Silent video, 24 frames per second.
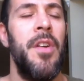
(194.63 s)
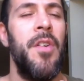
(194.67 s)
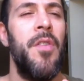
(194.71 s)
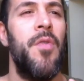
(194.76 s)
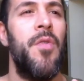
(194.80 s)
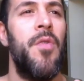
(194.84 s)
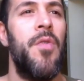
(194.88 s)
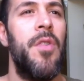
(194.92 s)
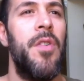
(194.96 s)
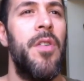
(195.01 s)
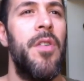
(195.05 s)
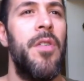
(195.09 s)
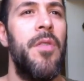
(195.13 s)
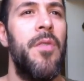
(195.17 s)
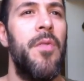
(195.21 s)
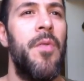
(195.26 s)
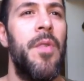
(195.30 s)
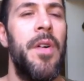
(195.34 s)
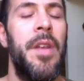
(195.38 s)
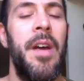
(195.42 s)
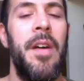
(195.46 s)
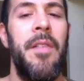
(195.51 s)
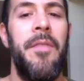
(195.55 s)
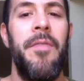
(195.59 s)
or
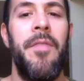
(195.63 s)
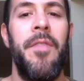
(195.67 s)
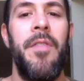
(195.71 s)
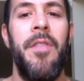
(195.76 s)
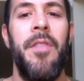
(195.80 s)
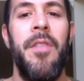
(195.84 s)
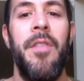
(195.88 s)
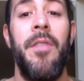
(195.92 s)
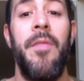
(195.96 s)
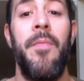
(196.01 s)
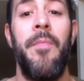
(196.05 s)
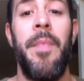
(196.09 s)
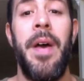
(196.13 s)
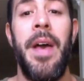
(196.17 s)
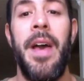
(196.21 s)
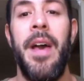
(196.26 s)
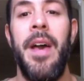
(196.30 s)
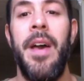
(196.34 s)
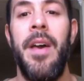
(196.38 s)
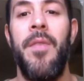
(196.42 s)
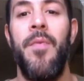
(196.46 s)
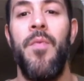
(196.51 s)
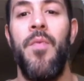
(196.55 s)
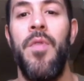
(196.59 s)
whatever, a
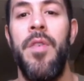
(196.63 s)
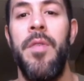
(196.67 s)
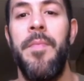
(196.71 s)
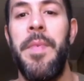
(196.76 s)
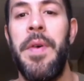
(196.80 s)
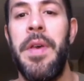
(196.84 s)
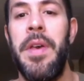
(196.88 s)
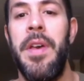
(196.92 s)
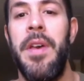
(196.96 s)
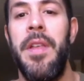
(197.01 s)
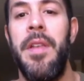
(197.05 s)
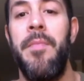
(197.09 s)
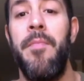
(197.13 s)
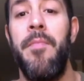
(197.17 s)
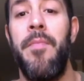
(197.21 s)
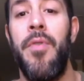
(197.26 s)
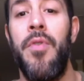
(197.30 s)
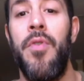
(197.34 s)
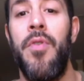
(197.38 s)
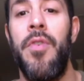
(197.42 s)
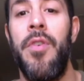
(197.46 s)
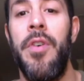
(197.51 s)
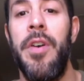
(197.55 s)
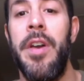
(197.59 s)
man, woman,
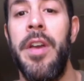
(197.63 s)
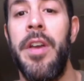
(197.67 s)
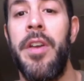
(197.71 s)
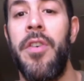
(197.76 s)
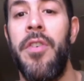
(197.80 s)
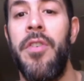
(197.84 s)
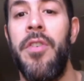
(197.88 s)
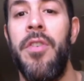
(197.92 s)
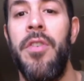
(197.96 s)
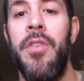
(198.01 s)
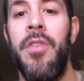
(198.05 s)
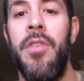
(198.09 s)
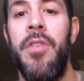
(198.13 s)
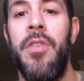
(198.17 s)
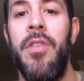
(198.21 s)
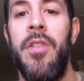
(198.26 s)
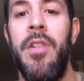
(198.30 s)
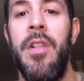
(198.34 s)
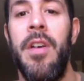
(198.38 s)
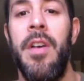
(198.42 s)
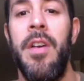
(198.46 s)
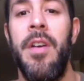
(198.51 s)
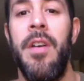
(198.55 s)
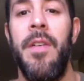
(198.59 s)
boy, girl,